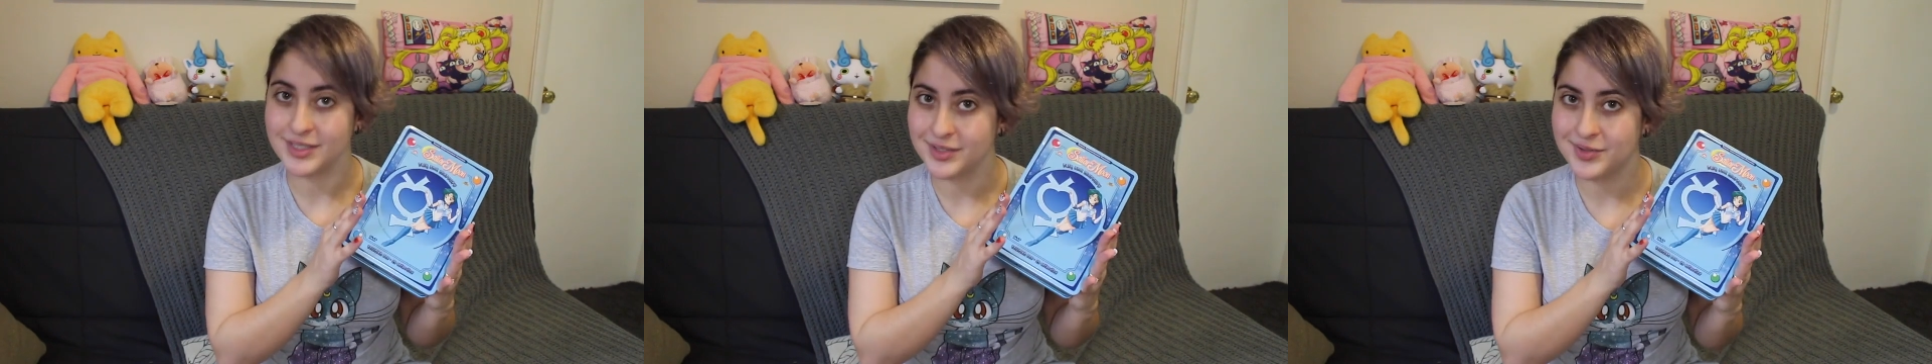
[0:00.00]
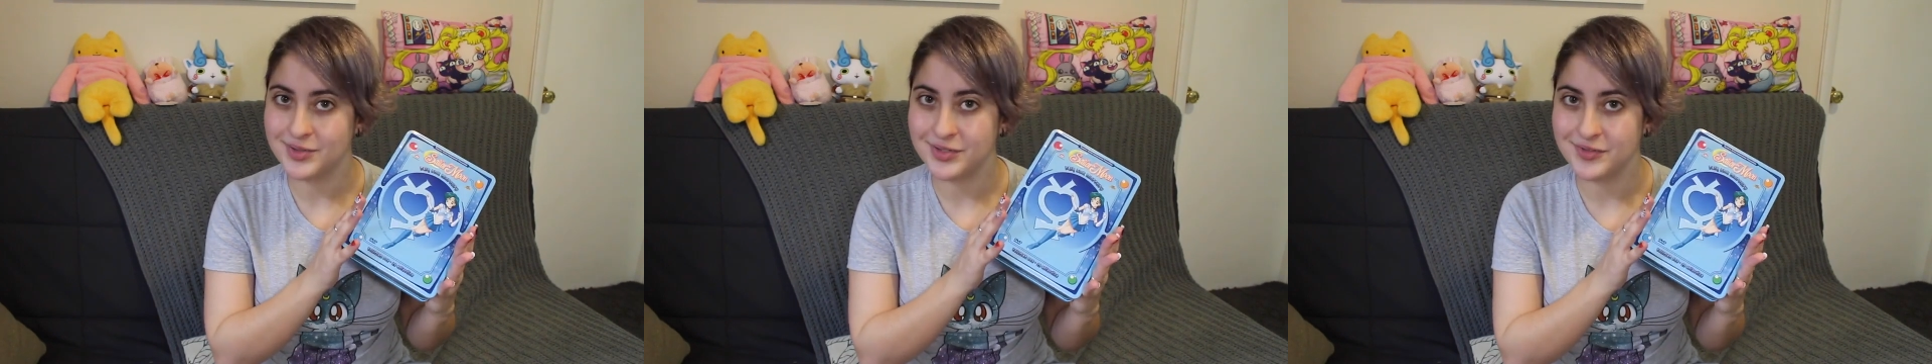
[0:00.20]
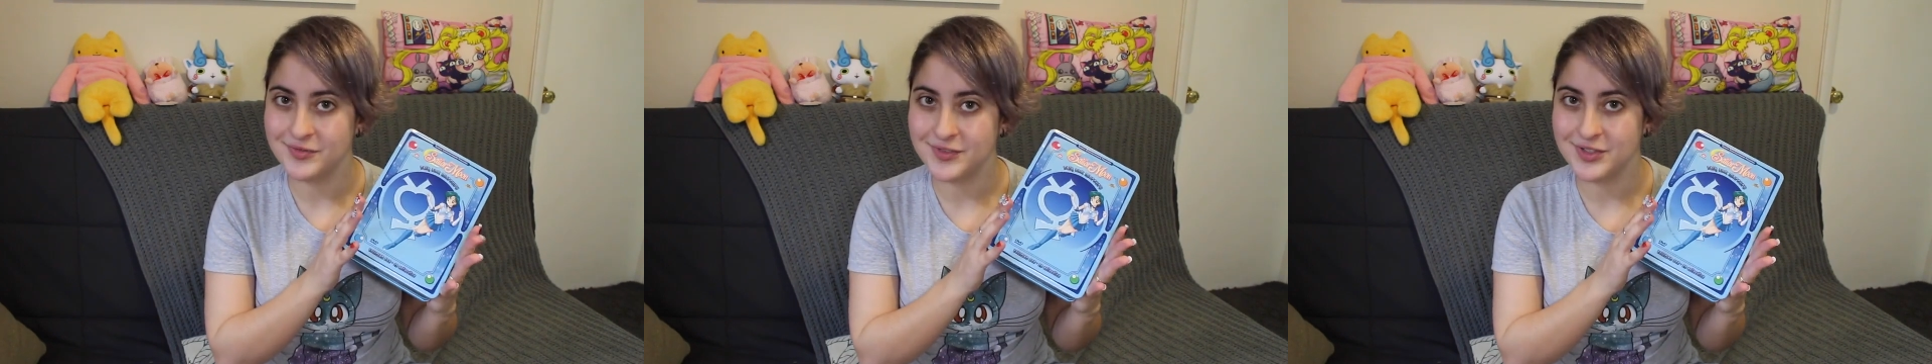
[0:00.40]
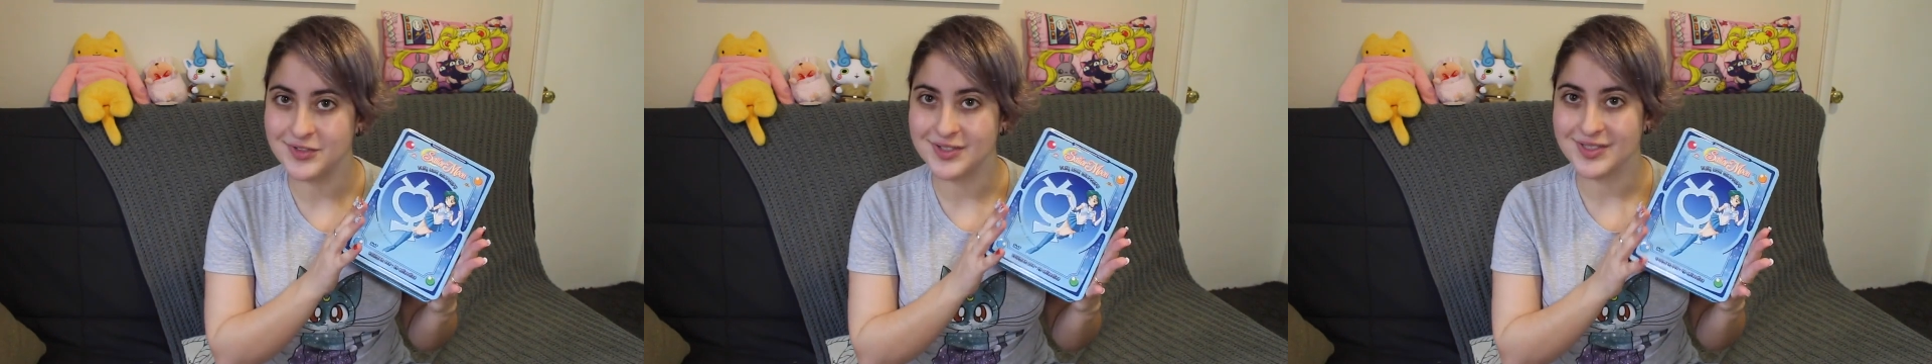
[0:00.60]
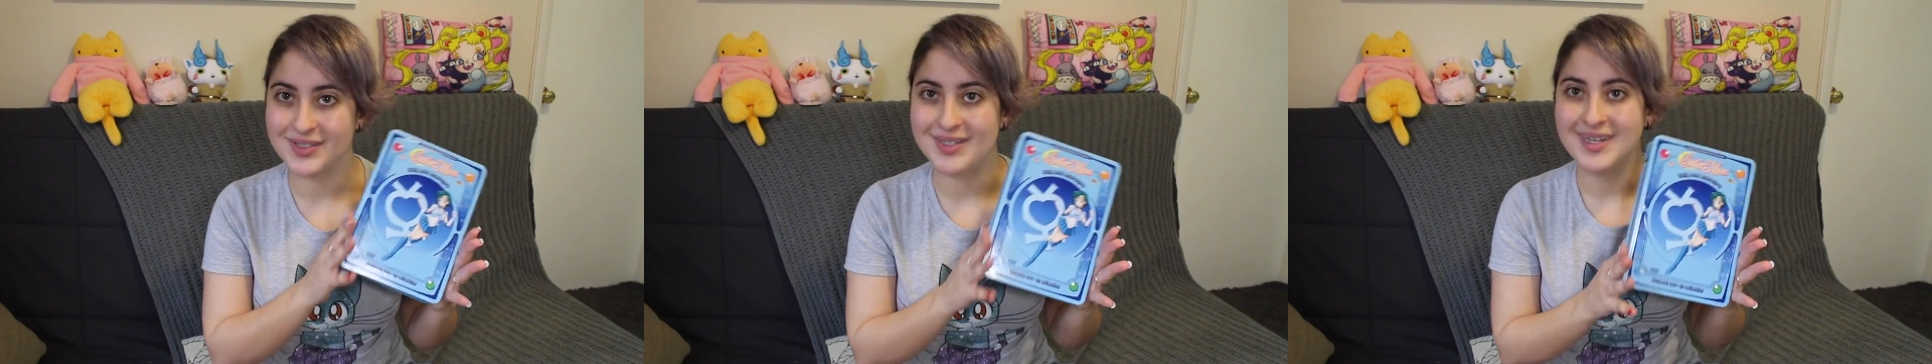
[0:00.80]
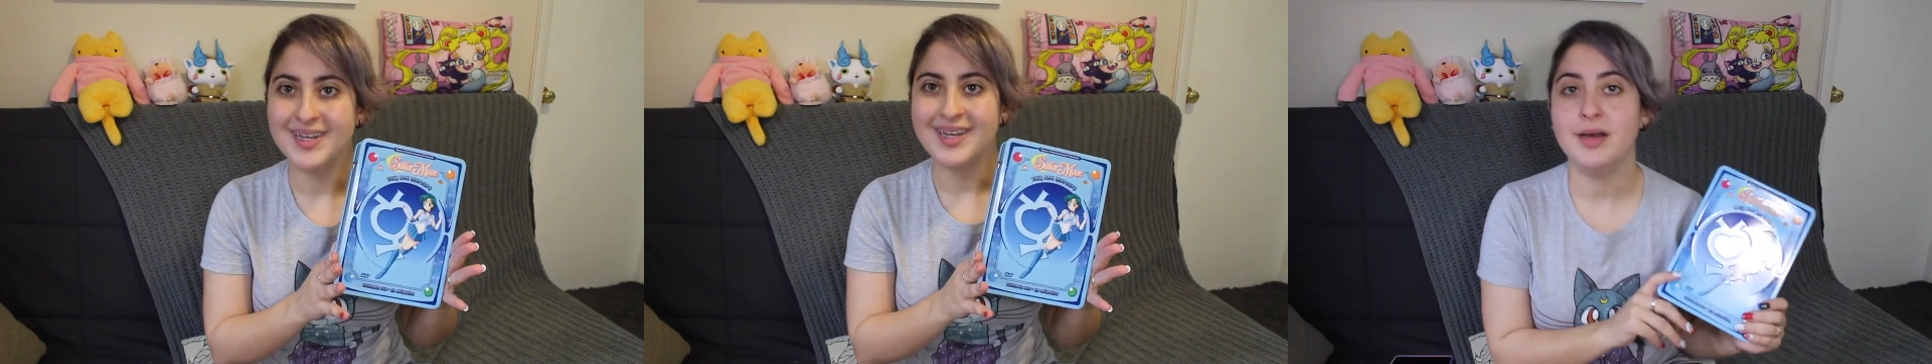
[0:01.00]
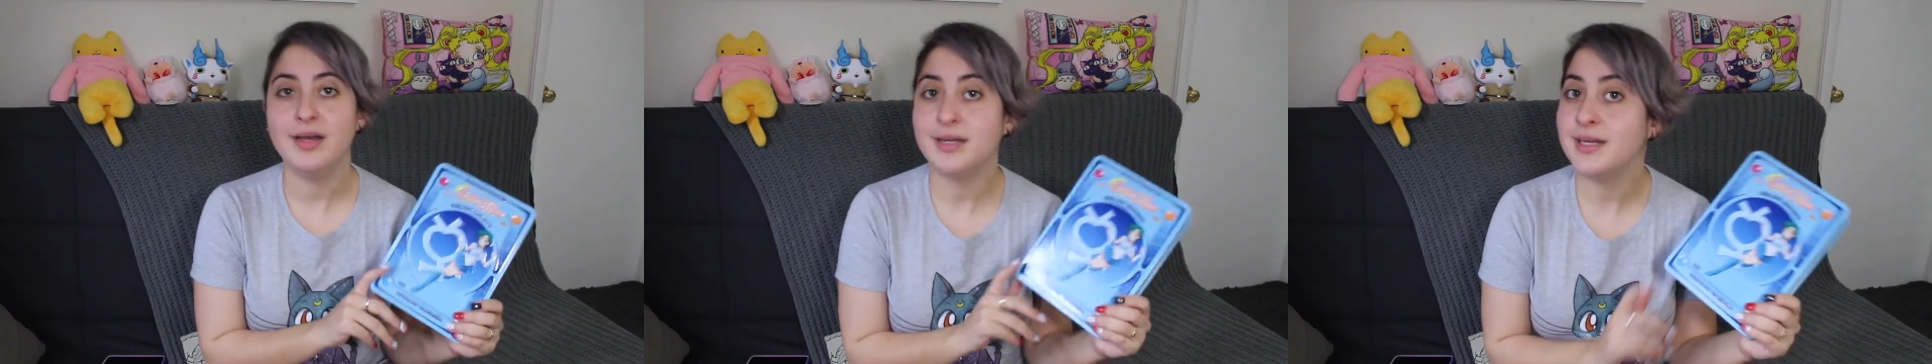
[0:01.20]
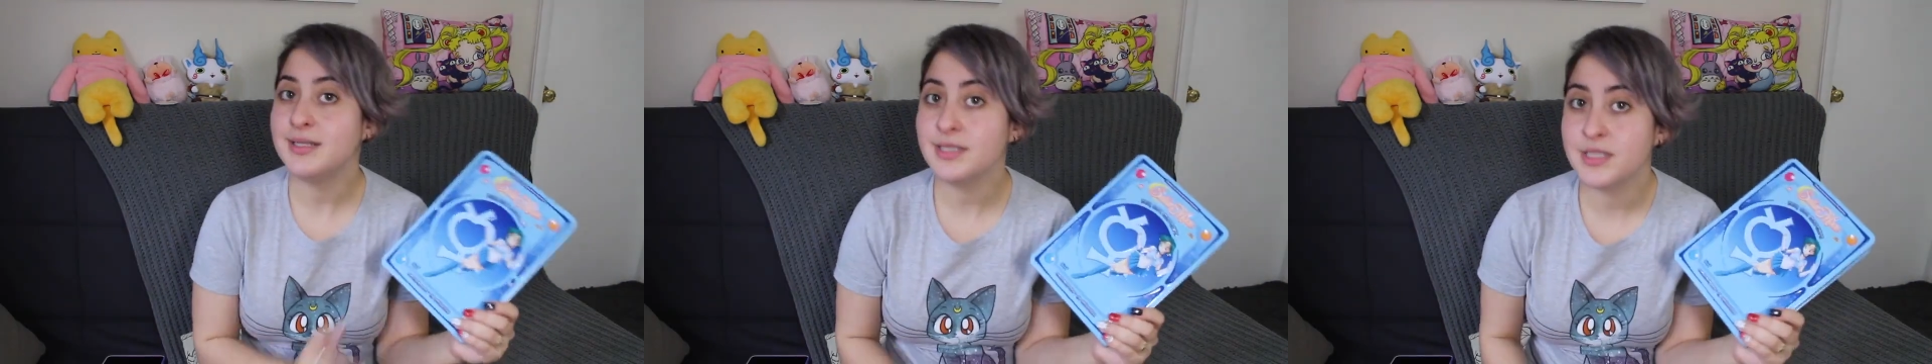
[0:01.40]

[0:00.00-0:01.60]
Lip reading: It's a little confusing. I got